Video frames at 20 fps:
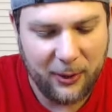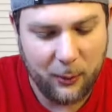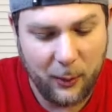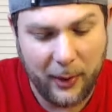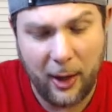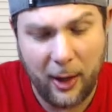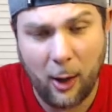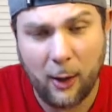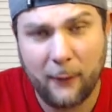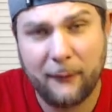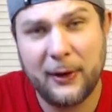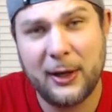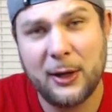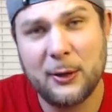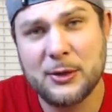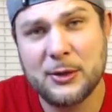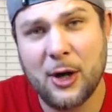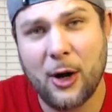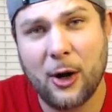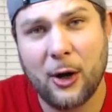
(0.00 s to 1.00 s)
the way, our
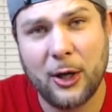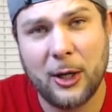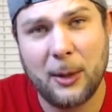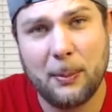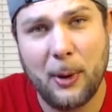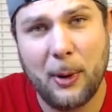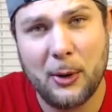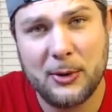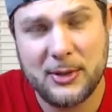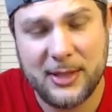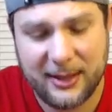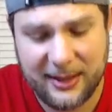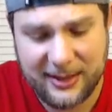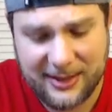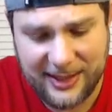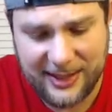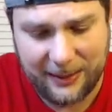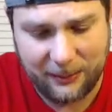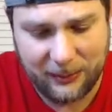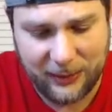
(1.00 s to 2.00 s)
videos are going to post at the
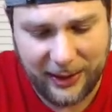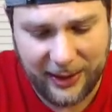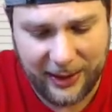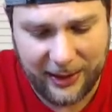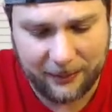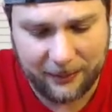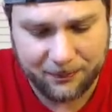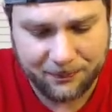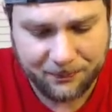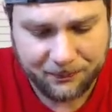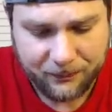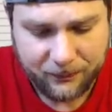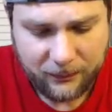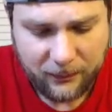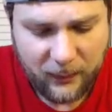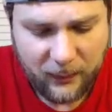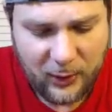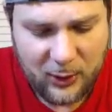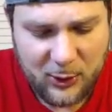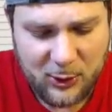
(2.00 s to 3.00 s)
same time.
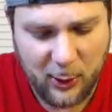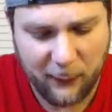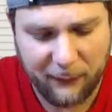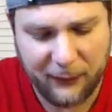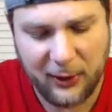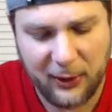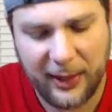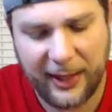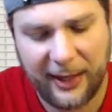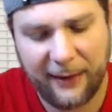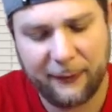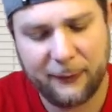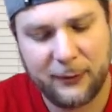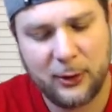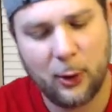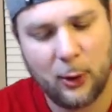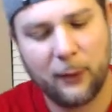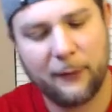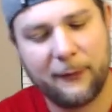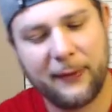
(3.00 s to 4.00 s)
So if you get a
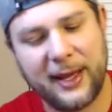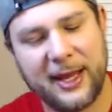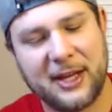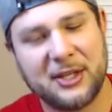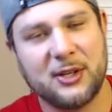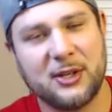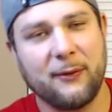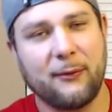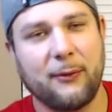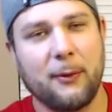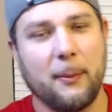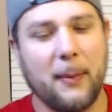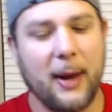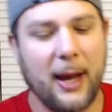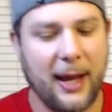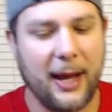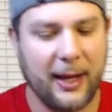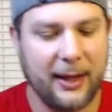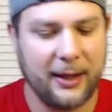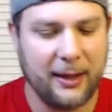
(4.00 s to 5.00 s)
notification from
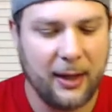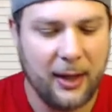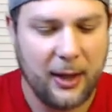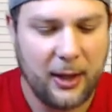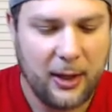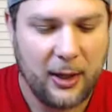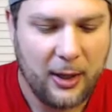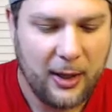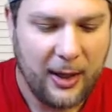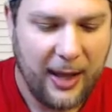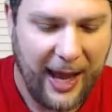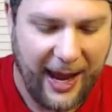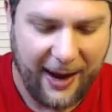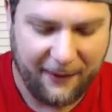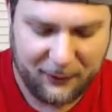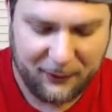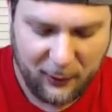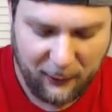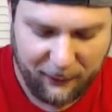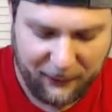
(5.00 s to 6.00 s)
mine,
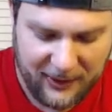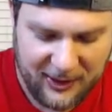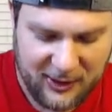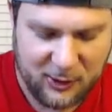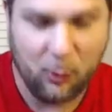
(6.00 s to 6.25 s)
after you finish